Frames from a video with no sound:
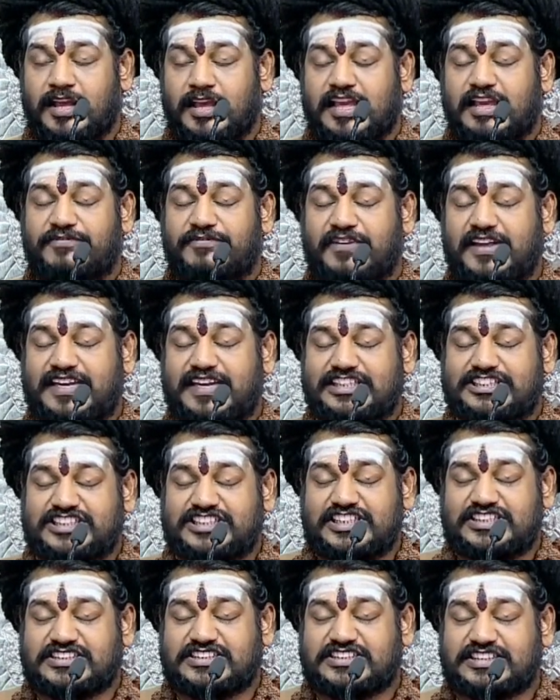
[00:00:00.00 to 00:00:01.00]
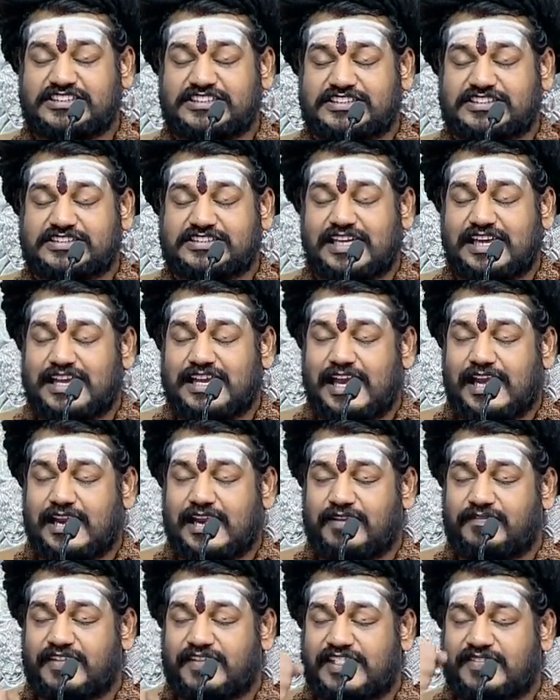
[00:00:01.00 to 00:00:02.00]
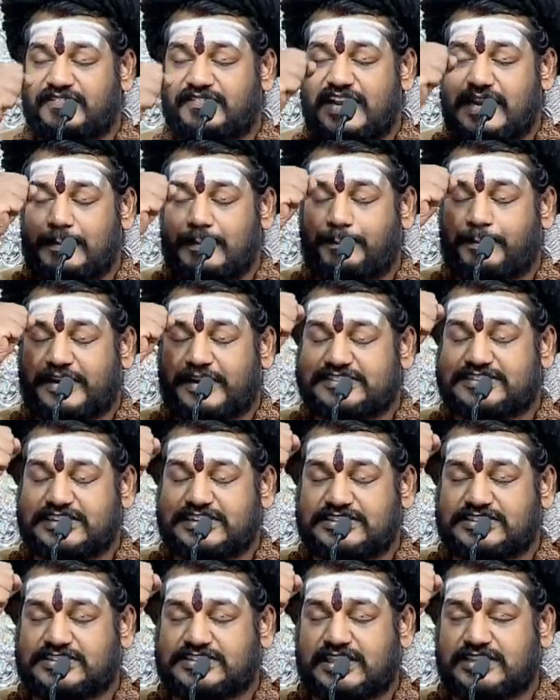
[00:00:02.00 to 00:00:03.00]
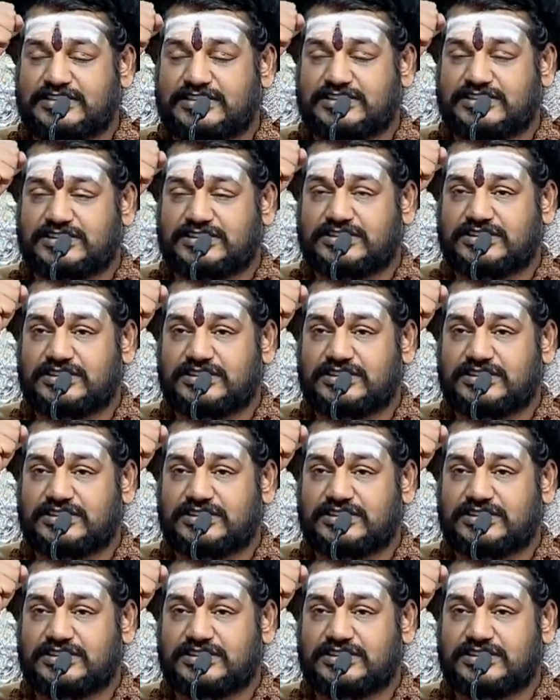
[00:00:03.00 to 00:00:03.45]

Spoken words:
If If a rishi sits here and with will persistence